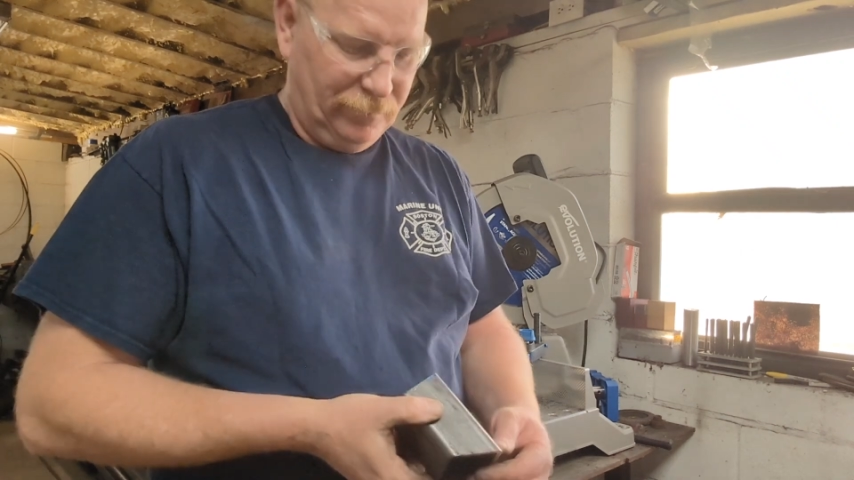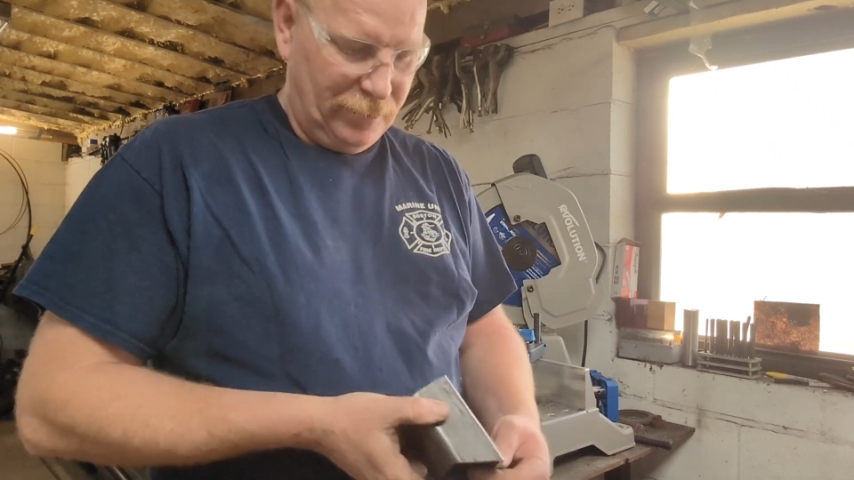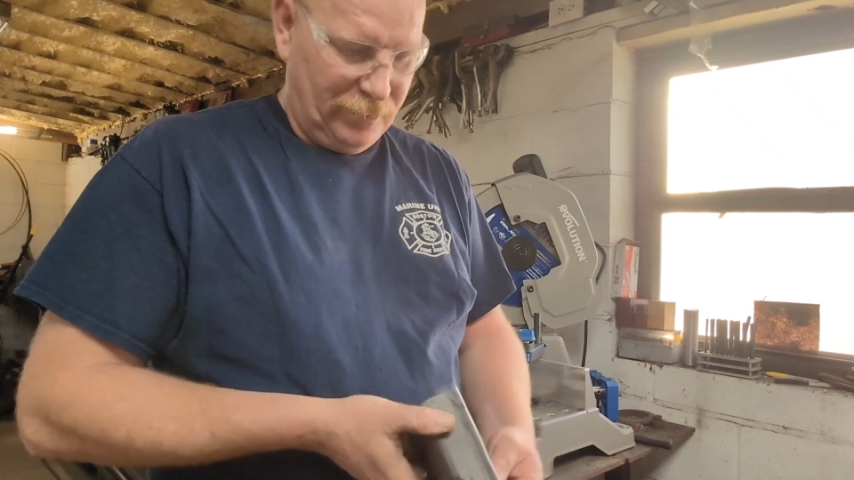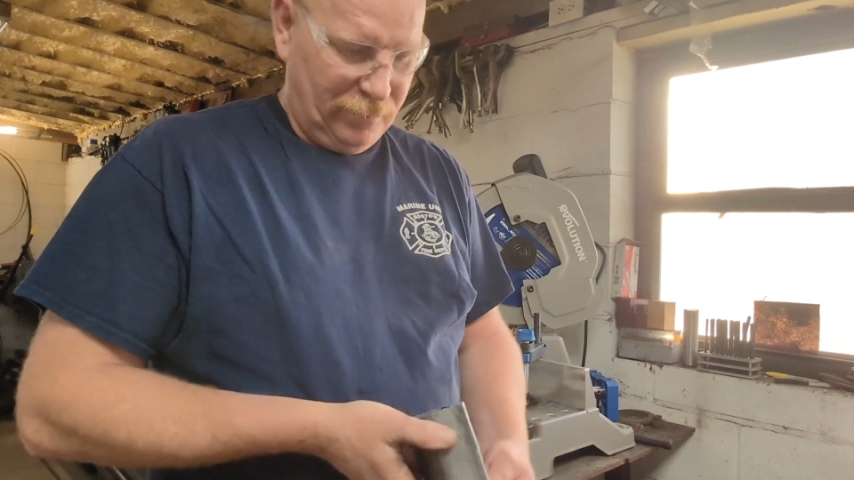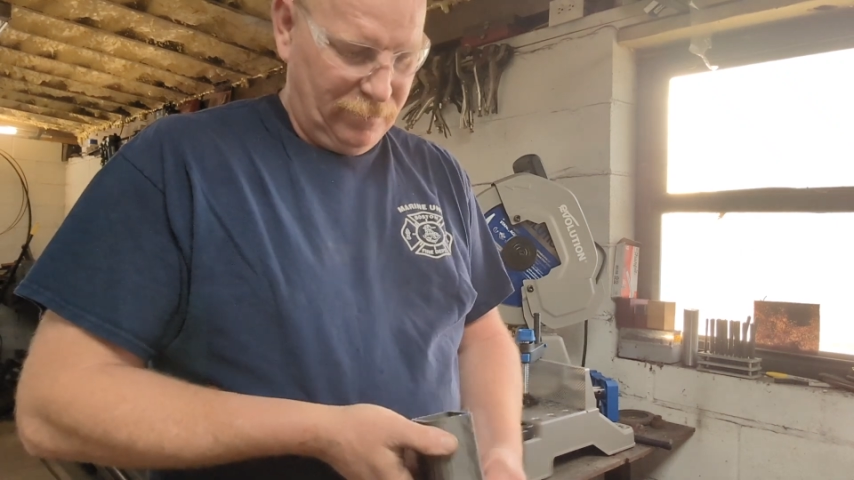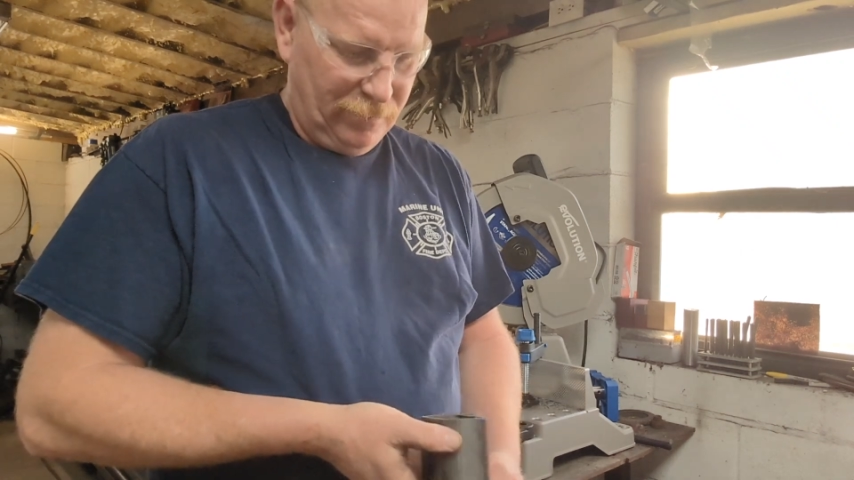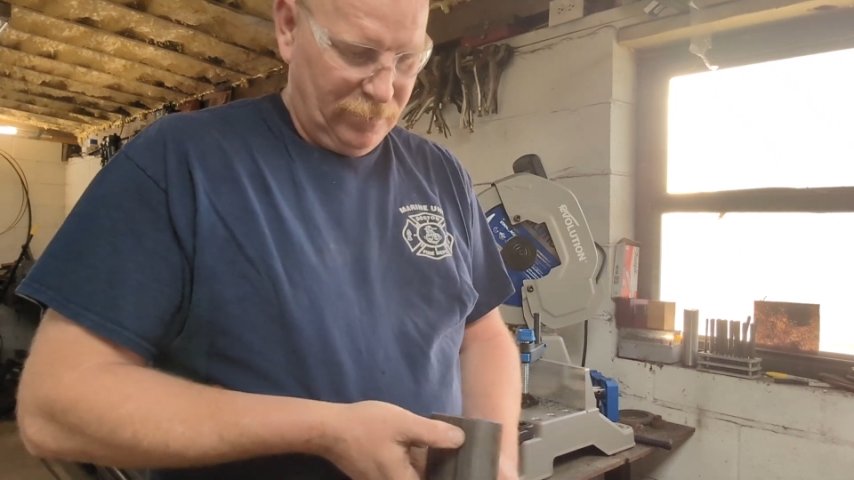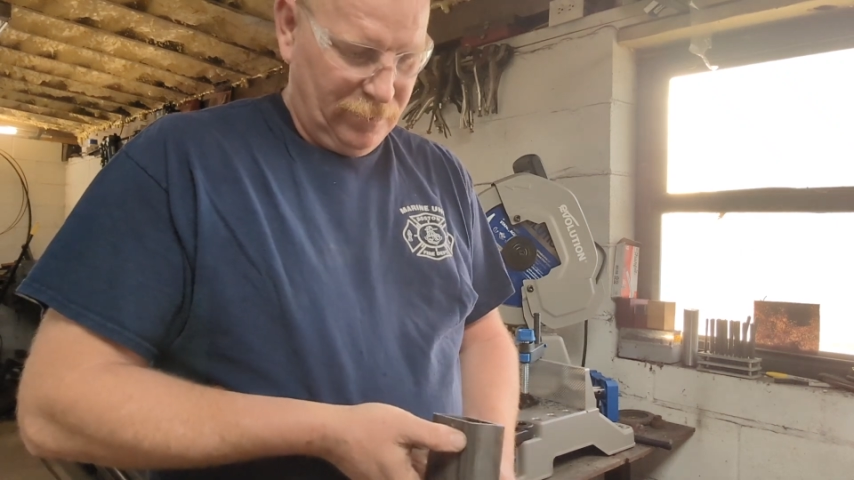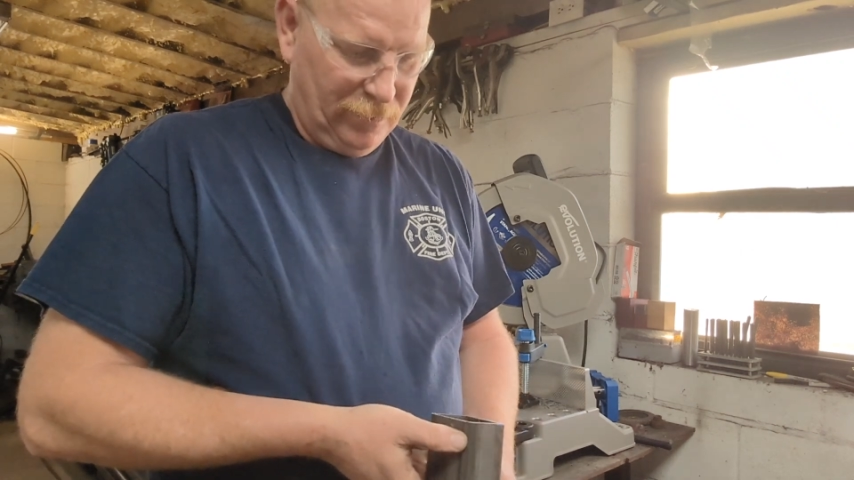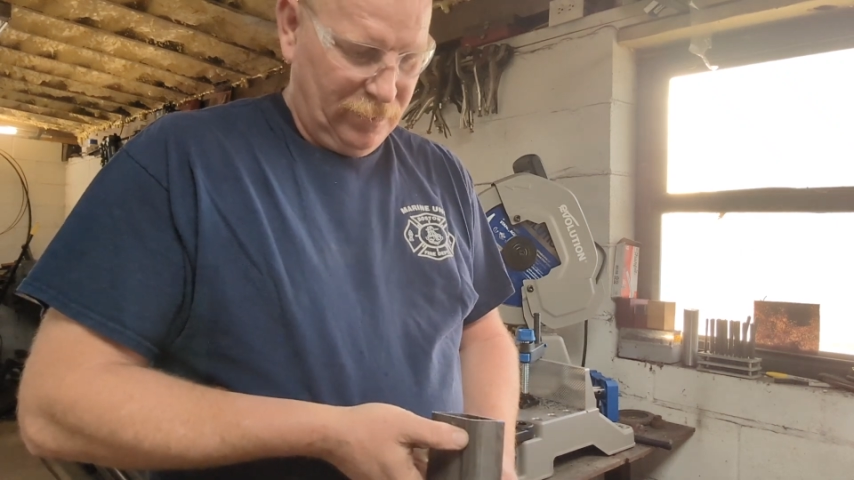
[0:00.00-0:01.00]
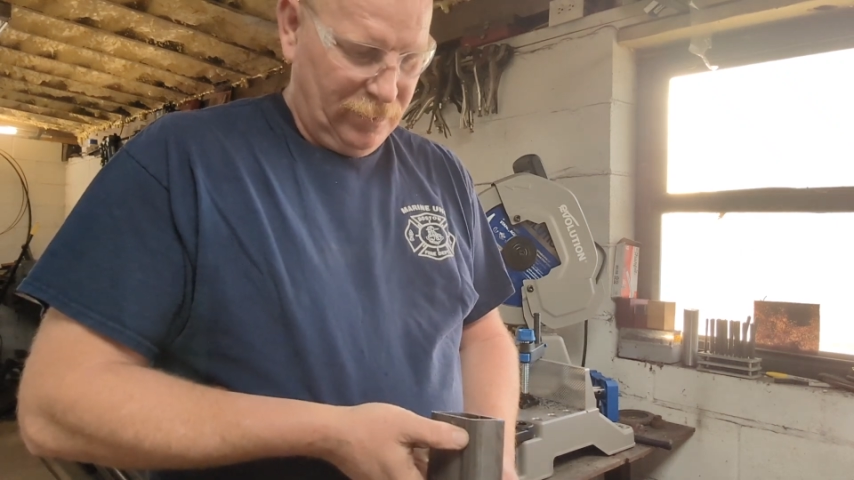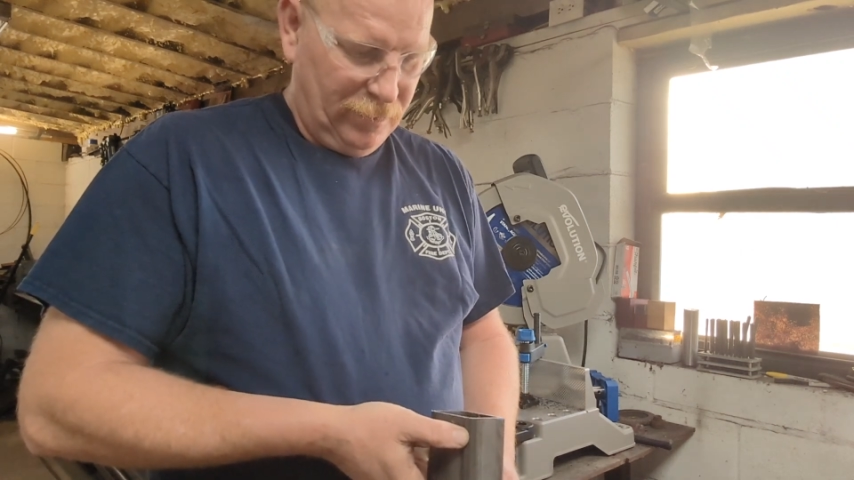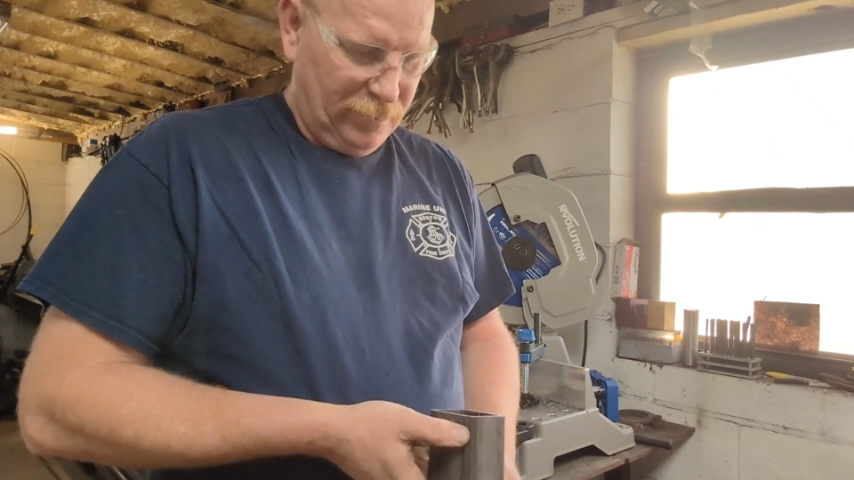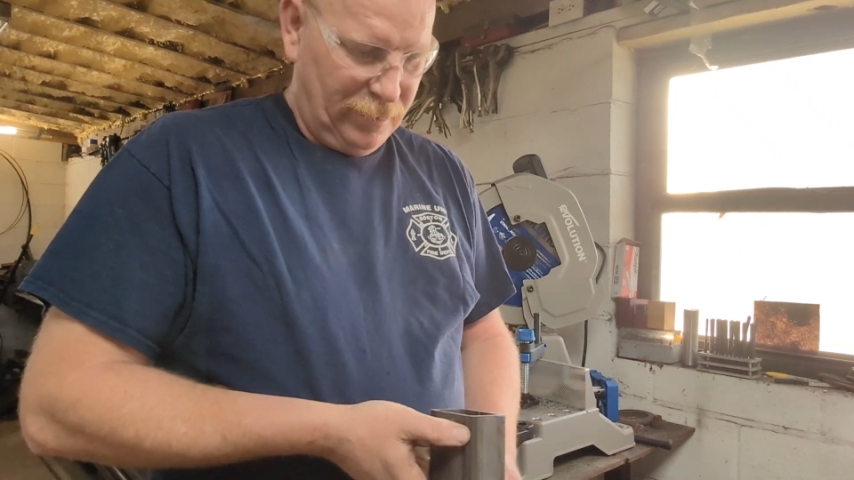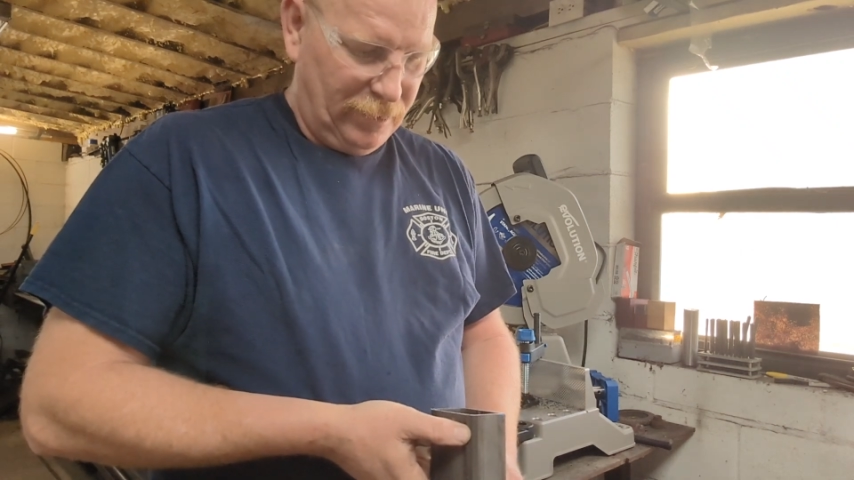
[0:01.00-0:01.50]
Yeah,
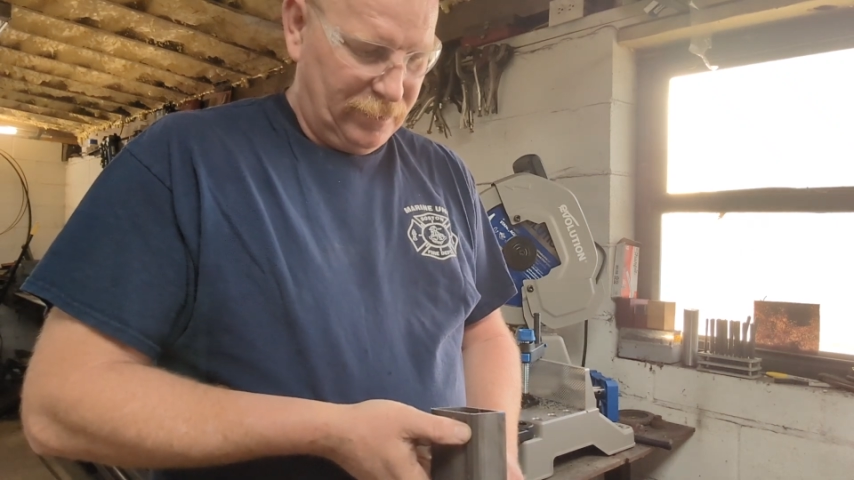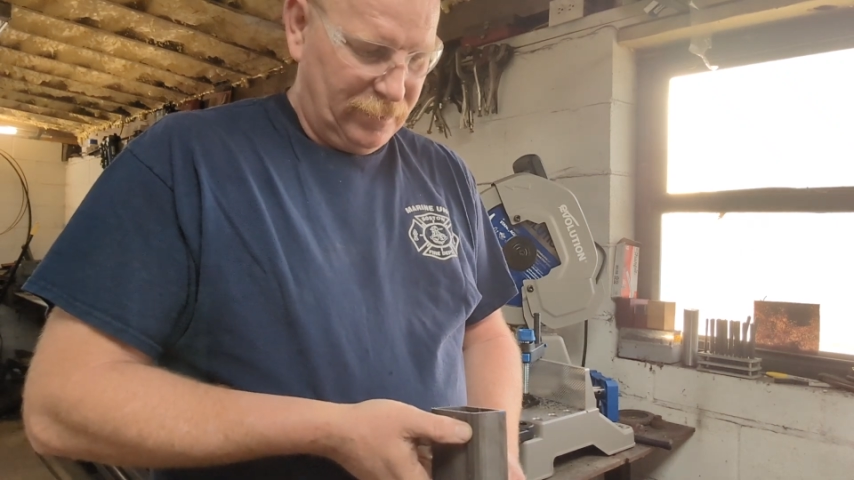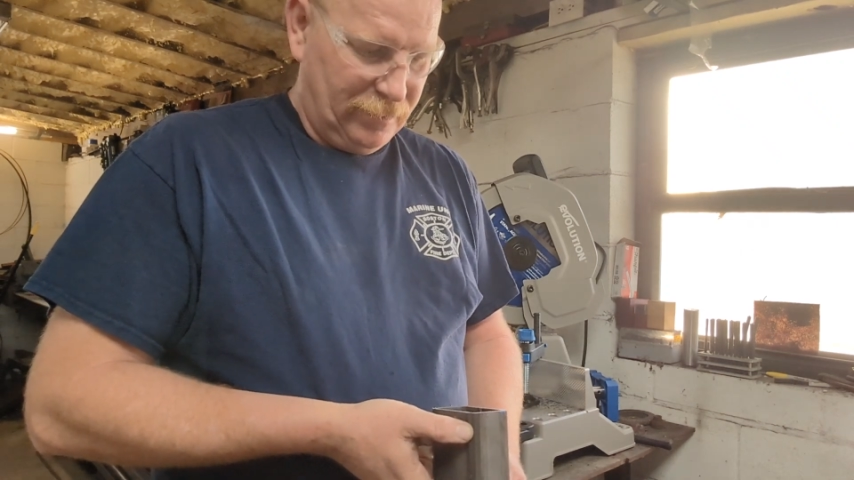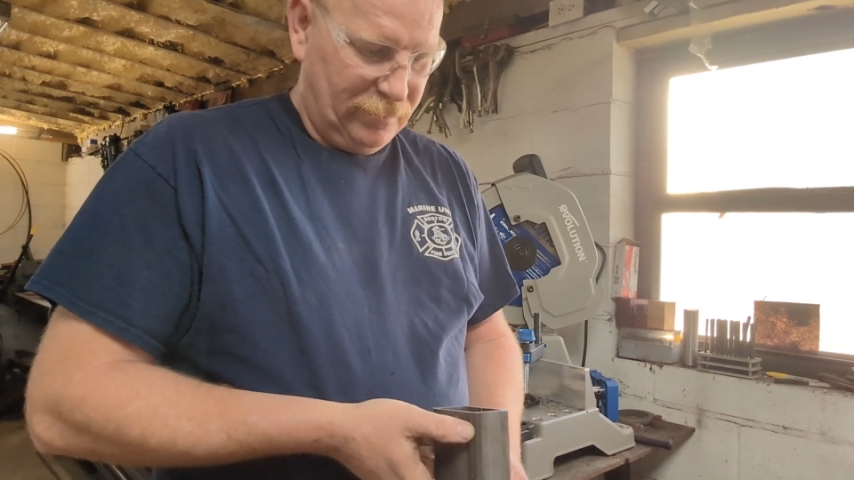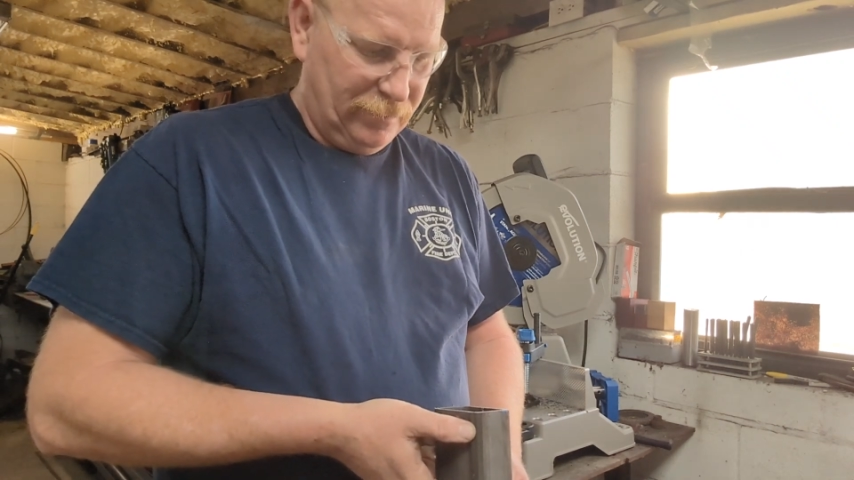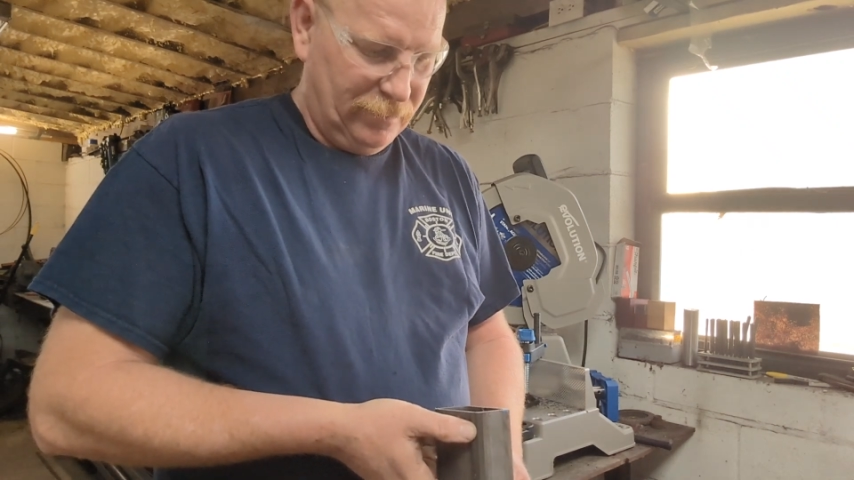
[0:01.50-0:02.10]
that's a